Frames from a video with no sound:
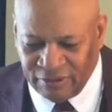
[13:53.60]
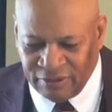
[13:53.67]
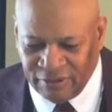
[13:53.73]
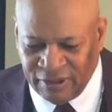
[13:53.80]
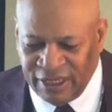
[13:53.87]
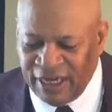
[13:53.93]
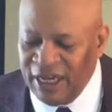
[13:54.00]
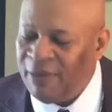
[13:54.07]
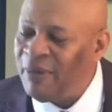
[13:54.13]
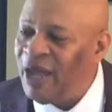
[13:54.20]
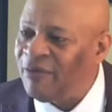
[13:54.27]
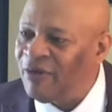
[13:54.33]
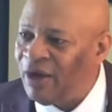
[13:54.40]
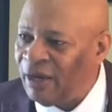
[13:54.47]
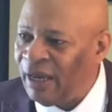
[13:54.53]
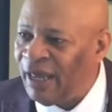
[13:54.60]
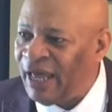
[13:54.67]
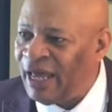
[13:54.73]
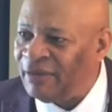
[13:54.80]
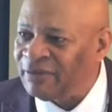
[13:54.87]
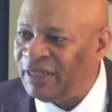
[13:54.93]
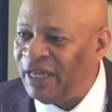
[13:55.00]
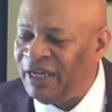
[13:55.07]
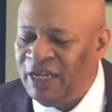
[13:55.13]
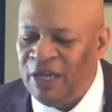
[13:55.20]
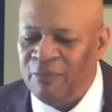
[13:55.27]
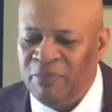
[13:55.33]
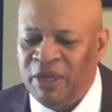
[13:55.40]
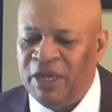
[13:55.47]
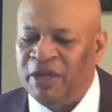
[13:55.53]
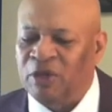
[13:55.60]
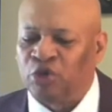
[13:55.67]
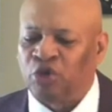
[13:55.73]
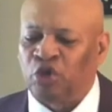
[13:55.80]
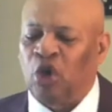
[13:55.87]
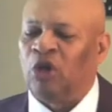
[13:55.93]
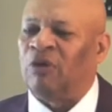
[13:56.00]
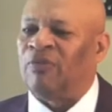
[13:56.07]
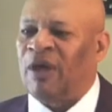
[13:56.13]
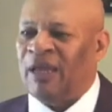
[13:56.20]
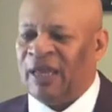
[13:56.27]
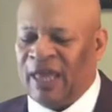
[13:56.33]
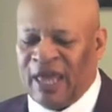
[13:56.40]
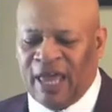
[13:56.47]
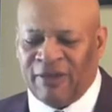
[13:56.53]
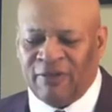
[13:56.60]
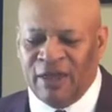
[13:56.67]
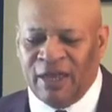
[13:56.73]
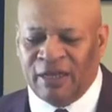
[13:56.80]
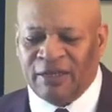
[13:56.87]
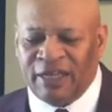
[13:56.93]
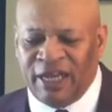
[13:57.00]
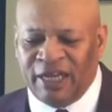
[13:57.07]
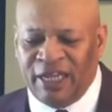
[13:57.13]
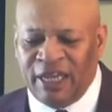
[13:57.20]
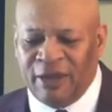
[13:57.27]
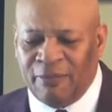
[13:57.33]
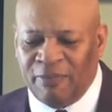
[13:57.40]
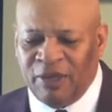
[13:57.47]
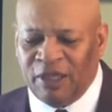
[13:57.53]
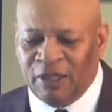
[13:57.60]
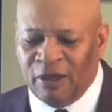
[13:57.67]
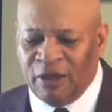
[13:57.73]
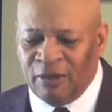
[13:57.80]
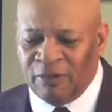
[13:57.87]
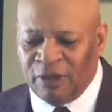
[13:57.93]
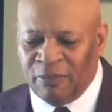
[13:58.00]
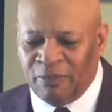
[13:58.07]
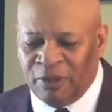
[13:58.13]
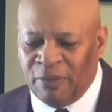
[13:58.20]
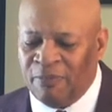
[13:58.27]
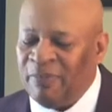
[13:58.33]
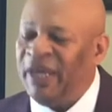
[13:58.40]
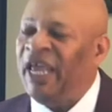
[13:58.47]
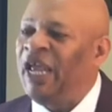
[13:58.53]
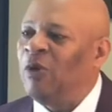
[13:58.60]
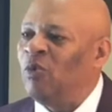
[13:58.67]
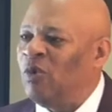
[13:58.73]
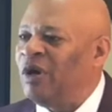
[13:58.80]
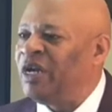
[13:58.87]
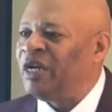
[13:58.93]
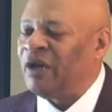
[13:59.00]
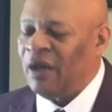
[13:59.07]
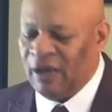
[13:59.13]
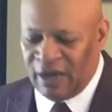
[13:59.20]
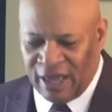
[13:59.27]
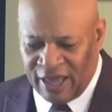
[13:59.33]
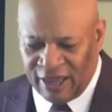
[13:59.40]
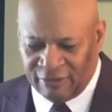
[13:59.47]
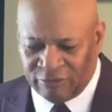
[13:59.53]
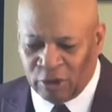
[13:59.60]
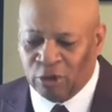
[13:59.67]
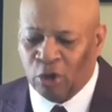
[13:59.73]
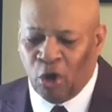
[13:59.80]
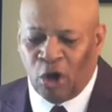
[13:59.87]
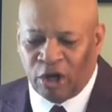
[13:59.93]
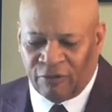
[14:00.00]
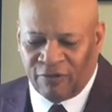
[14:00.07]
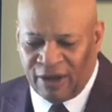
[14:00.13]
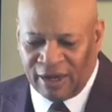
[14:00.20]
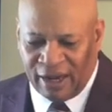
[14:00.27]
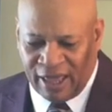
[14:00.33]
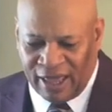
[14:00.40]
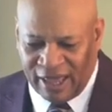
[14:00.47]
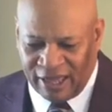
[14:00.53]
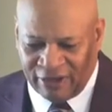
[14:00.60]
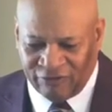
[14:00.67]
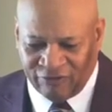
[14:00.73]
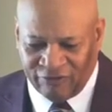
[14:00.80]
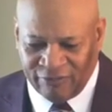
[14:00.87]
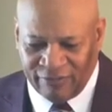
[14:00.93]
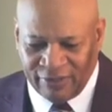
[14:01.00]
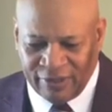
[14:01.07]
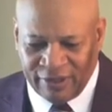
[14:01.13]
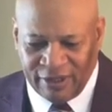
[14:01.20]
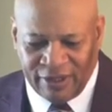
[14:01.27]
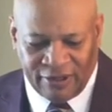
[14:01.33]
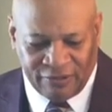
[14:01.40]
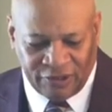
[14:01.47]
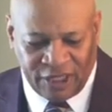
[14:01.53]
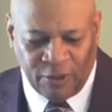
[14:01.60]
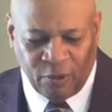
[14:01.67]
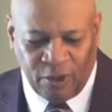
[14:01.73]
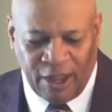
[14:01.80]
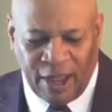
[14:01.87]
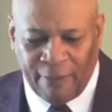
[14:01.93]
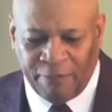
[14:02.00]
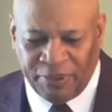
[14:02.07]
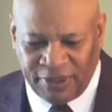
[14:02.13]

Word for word: Let him have our lives. Let him be in control of our life. Let him be the, the, the main one in our life, the Lord of our life. Then we'll have